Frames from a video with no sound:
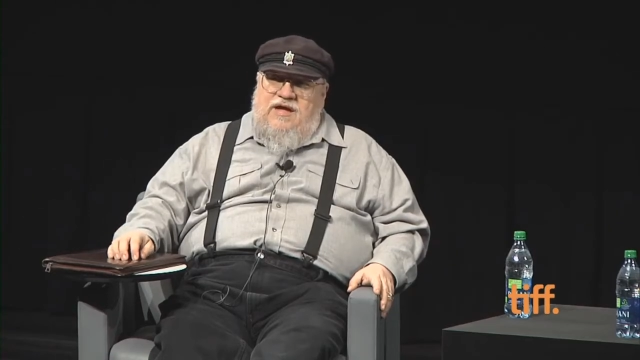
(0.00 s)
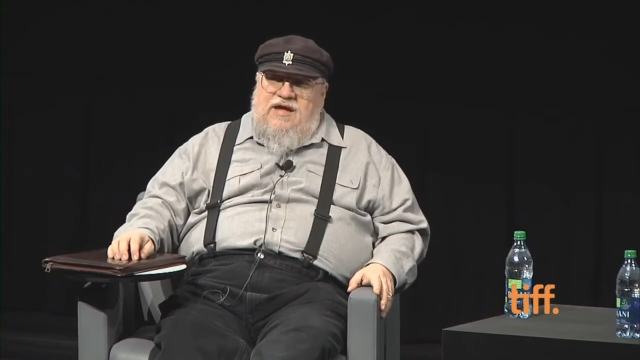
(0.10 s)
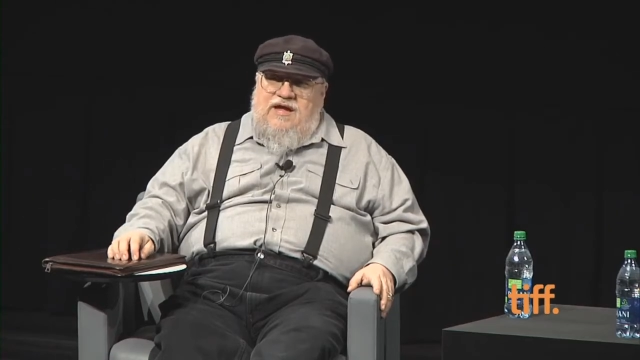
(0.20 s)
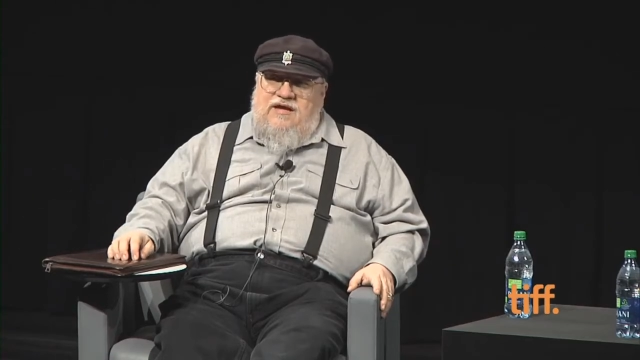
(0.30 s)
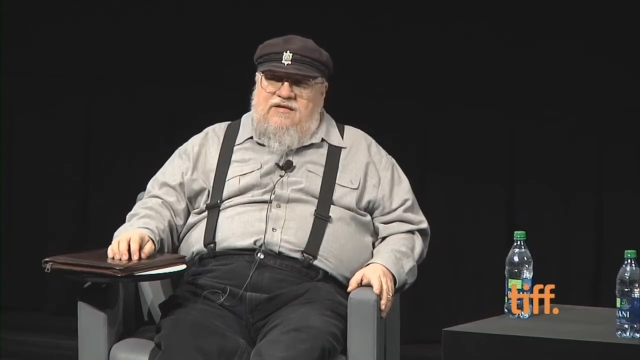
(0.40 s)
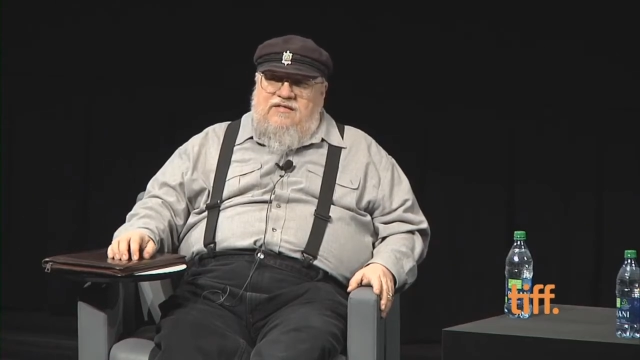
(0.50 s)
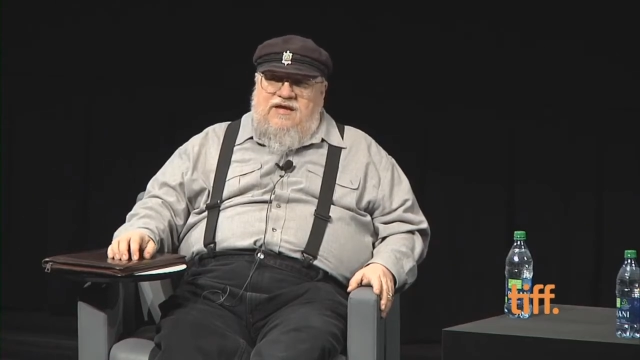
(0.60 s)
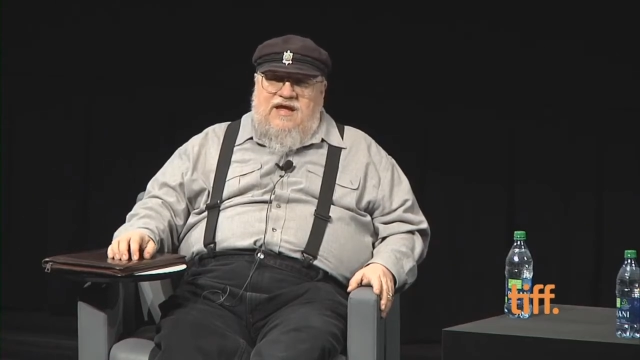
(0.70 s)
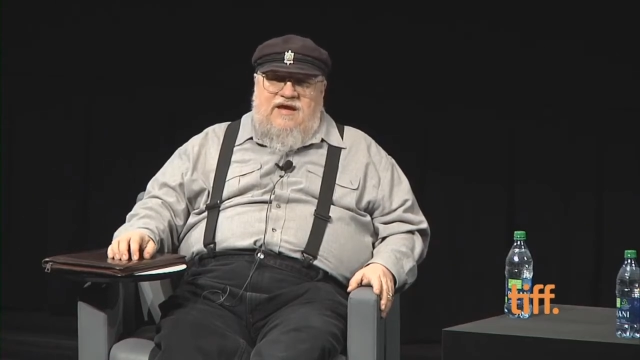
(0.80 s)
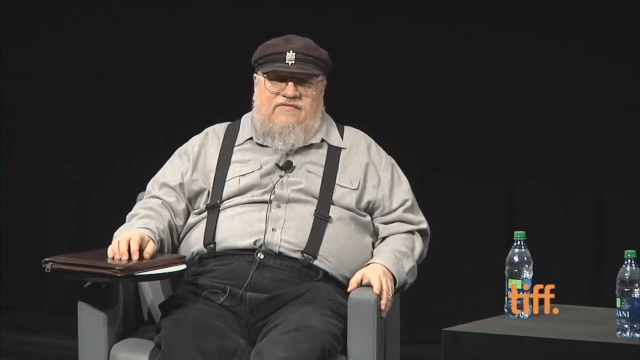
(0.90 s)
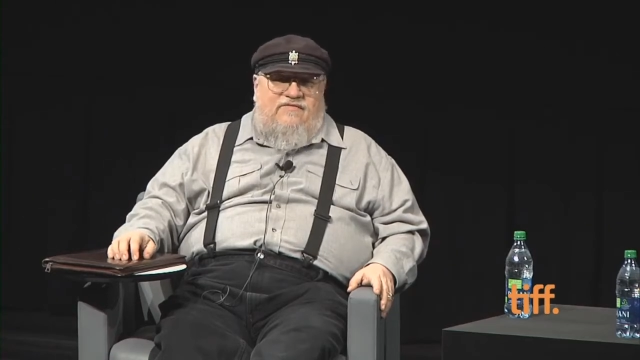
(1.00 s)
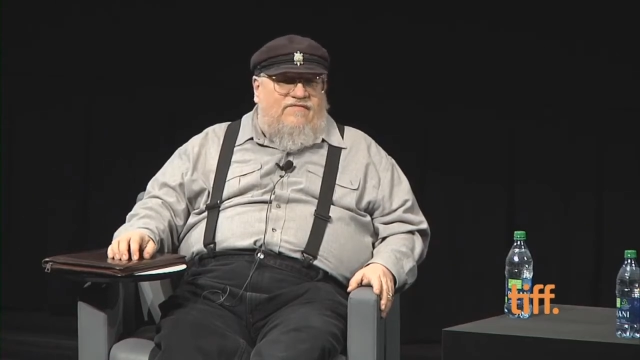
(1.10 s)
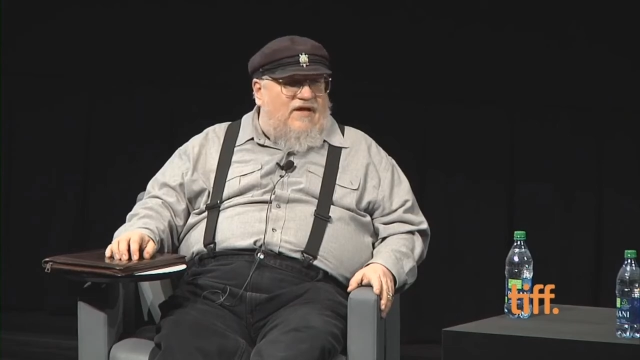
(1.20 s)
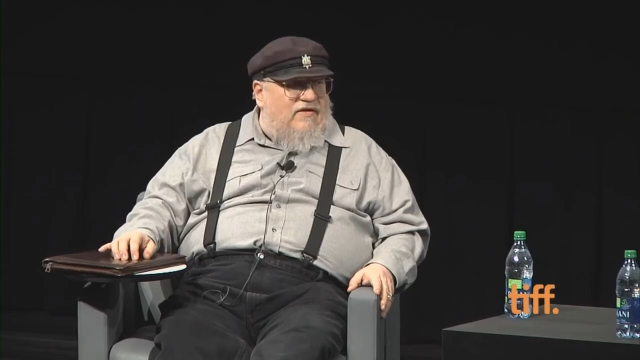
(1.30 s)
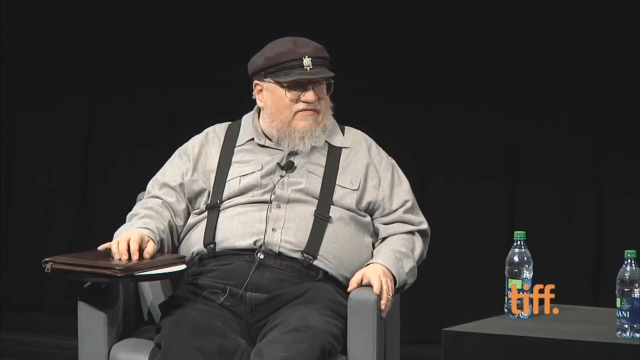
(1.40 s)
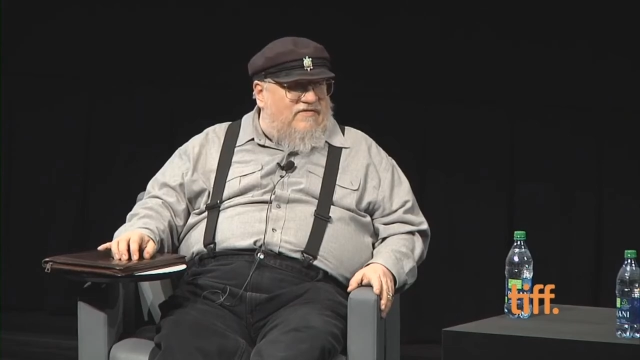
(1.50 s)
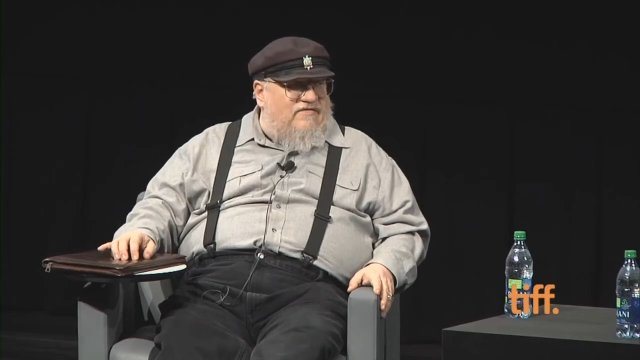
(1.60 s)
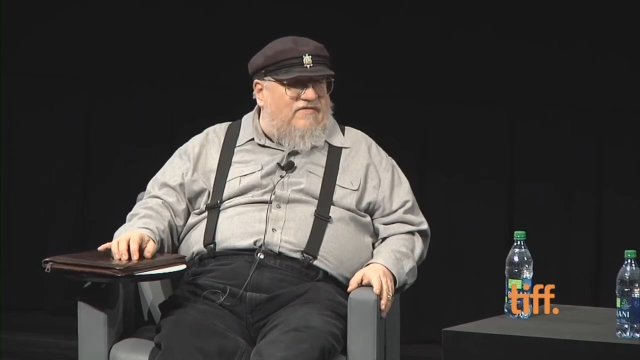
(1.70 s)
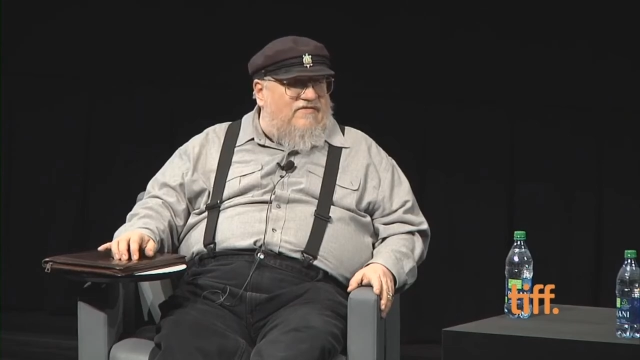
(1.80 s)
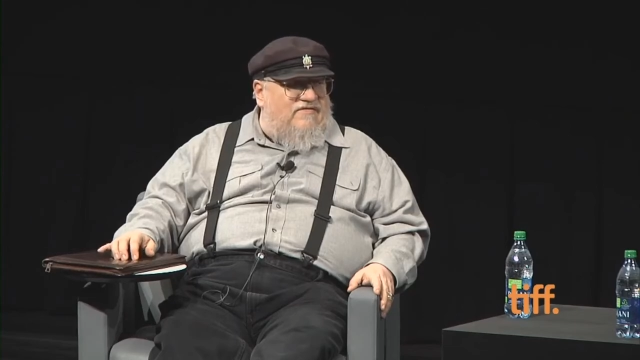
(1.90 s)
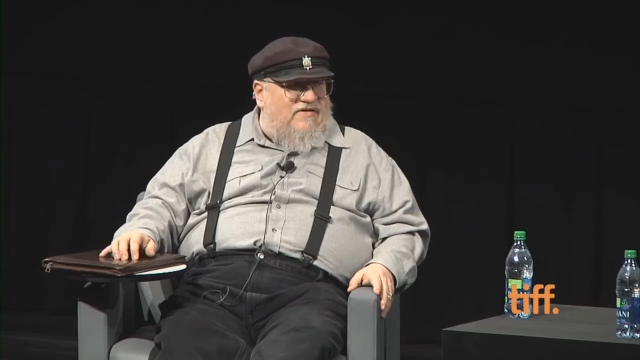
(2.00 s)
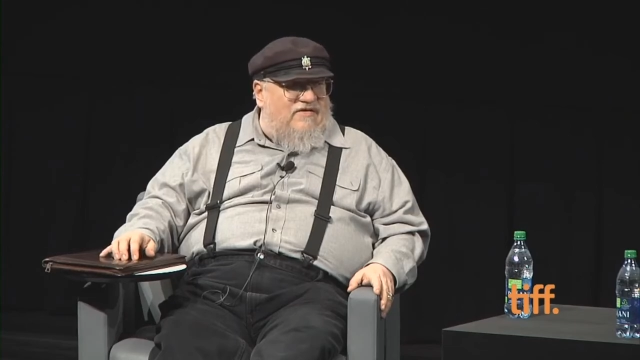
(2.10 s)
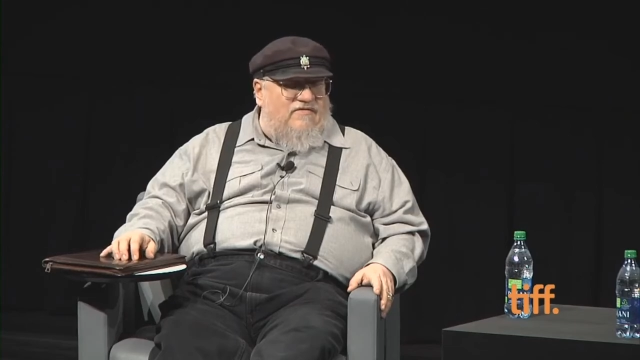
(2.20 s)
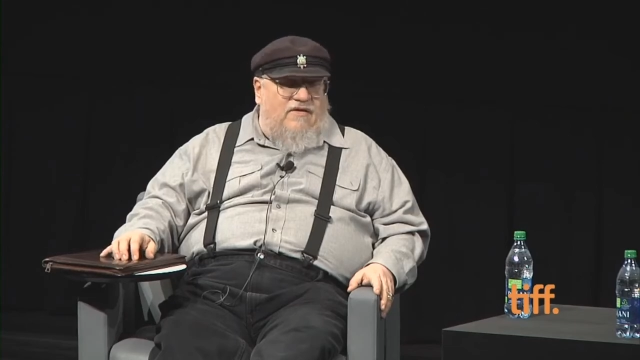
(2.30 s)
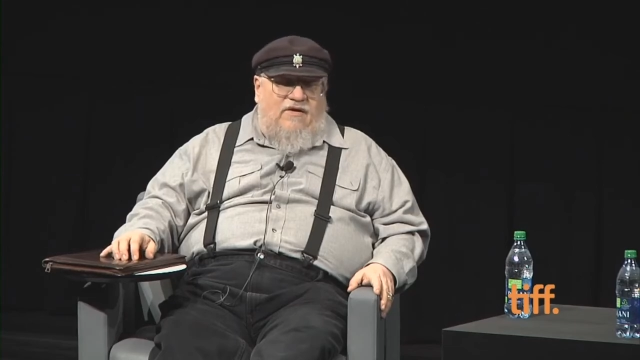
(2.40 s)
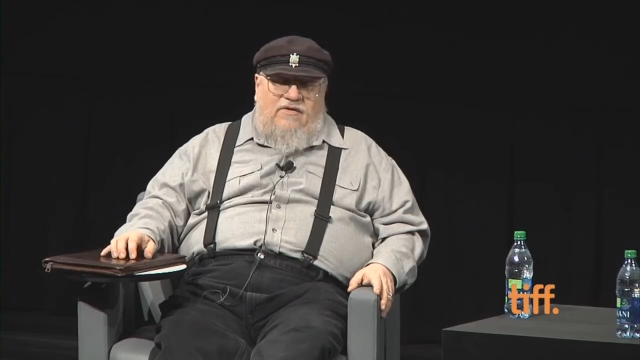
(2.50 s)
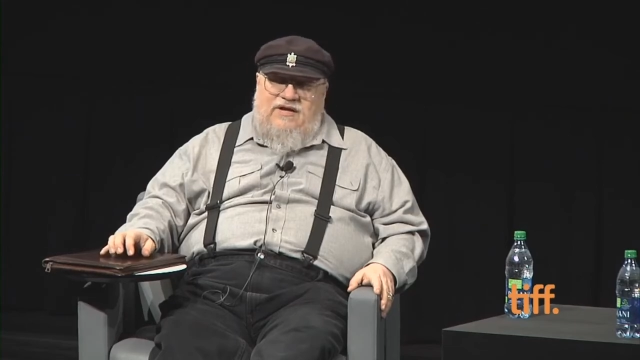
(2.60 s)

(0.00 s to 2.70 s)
And the cast of thousands is there,